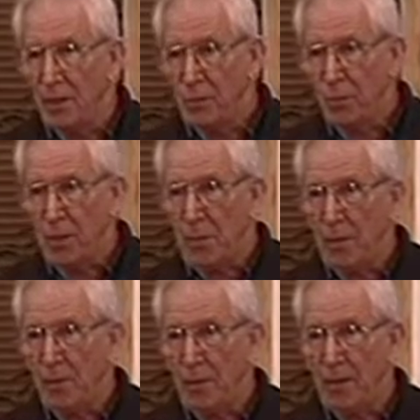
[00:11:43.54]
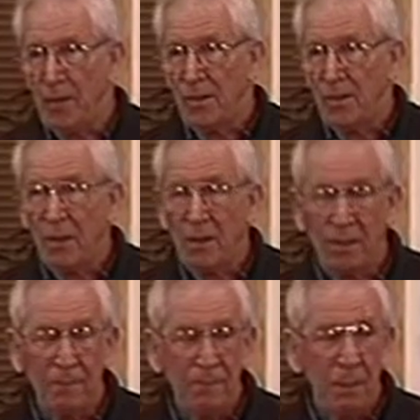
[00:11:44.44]
from people
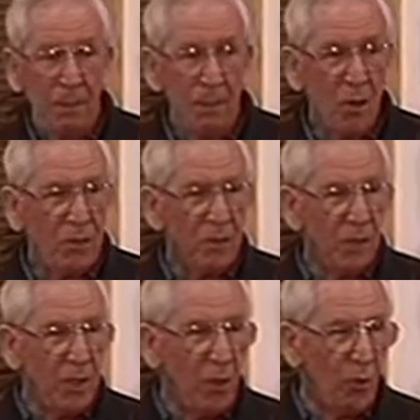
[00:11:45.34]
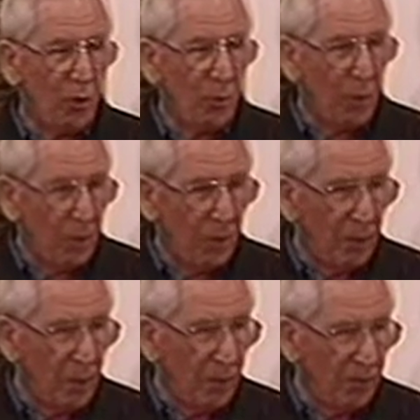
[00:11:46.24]
outside. Not that you hold them
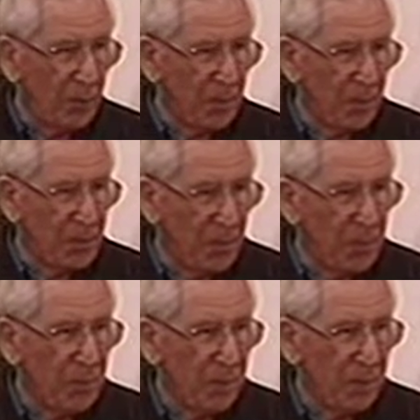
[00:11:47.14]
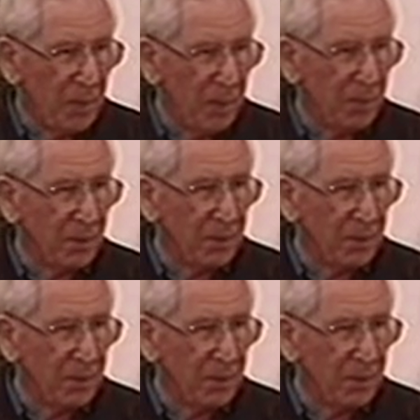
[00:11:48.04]
off, but there's something there that